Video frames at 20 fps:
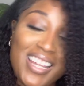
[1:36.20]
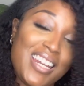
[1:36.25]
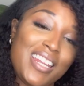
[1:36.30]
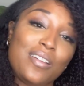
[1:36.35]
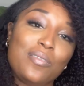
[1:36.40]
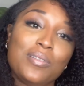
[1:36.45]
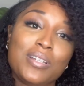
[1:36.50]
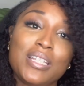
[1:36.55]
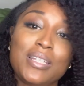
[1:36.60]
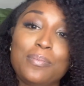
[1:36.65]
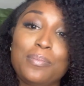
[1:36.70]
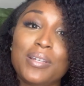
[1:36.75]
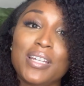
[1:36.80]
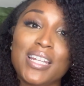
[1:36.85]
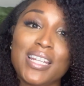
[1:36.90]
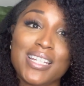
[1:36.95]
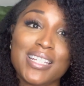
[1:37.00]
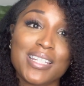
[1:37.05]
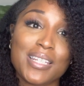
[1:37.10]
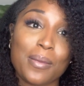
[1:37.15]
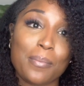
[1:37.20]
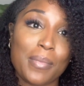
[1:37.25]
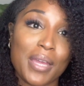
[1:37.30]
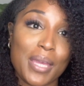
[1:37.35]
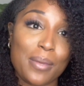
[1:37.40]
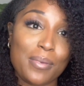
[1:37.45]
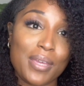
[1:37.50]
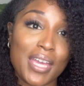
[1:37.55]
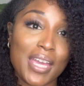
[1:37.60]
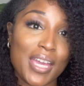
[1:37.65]
did was put in some
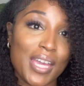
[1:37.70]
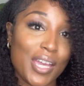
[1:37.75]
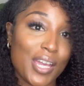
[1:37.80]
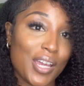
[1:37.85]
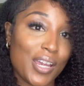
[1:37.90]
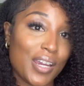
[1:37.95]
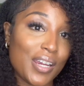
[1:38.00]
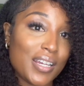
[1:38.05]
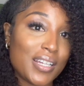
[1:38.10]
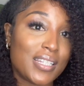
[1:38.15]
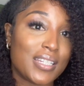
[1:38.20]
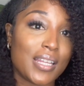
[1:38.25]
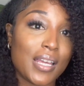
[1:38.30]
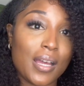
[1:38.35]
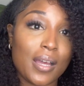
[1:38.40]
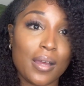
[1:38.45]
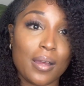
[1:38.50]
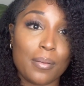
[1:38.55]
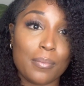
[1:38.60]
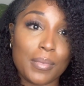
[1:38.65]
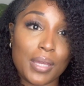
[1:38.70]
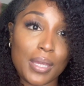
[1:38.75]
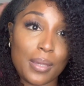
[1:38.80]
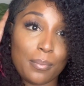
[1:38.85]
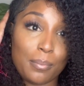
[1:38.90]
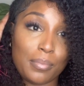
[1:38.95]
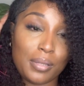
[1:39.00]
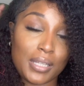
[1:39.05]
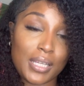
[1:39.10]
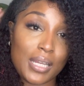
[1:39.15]
baby hairs
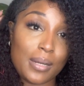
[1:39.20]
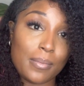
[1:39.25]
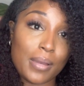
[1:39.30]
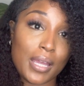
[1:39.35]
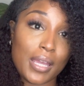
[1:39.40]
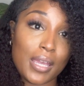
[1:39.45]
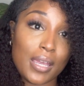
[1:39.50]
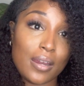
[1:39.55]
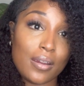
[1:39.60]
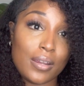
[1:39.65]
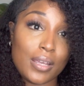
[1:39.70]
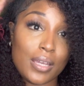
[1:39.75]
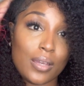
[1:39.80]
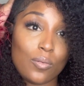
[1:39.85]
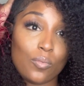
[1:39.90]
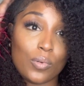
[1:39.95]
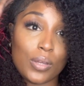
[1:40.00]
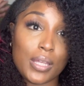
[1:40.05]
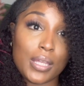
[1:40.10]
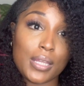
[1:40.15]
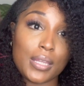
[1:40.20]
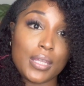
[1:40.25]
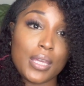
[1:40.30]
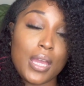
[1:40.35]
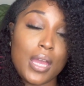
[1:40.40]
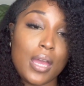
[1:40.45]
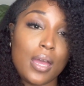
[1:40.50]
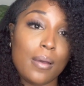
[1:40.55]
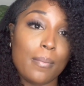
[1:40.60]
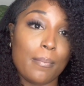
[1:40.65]
and blend my hair in with
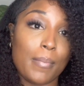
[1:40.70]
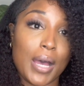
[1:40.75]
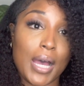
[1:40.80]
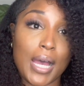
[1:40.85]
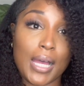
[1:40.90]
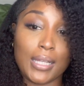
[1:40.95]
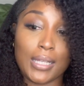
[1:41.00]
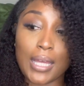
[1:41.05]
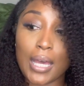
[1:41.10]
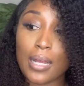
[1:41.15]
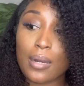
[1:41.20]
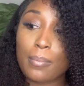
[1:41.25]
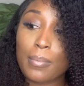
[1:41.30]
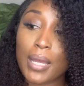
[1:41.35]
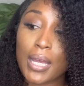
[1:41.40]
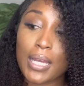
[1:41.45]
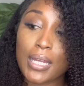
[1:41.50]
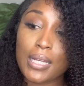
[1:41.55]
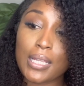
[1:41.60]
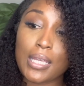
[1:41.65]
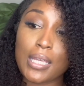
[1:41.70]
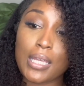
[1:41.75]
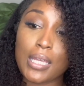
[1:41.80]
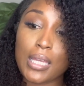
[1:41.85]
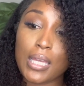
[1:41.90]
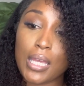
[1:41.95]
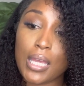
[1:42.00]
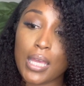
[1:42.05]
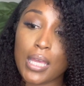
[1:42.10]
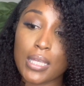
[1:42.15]
my Lotta
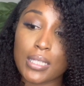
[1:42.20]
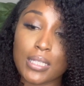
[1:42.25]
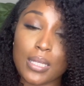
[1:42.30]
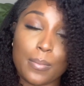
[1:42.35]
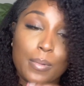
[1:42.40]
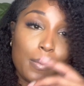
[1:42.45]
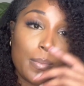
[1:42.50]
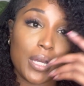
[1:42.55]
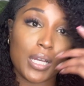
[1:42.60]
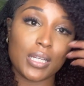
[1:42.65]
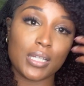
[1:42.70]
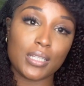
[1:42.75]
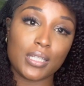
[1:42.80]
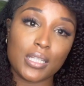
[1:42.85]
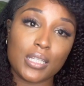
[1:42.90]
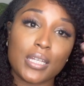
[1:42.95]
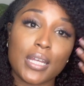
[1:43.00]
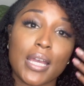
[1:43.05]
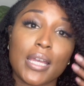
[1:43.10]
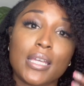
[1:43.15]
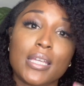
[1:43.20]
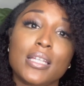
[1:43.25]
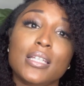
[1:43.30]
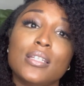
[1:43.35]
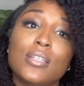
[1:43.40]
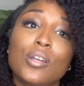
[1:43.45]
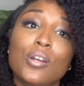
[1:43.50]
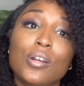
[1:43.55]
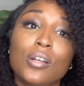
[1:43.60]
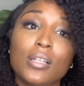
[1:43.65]
Body and some of my Auntie Jackie's
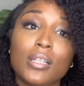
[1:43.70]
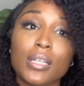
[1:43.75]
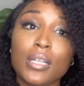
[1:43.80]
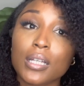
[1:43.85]
curling